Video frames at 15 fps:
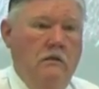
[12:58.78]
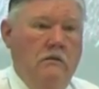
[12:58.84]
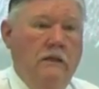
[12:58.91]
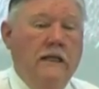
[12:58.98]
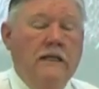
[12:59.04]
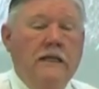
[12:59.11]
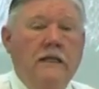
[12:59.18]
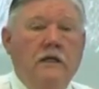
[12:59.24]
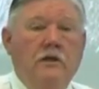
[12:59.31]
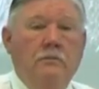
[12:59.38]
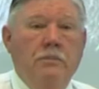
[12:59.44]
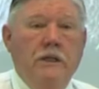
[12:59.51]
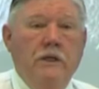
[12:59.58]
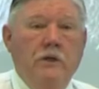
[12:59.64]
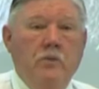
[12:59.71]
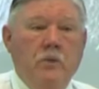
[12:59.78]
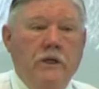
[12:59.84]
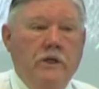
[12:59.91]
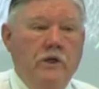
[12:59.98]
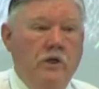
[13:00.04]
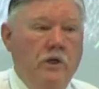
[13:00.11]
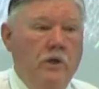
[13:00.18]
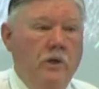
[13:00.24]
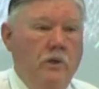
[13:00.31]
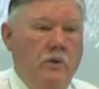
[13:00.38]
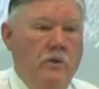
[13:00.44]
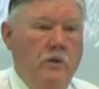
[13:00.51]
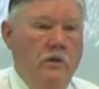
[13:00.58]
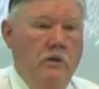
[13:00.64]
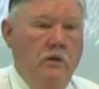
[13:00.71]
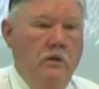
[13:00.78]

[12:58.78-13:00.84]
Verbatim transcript: They needed to be renewed.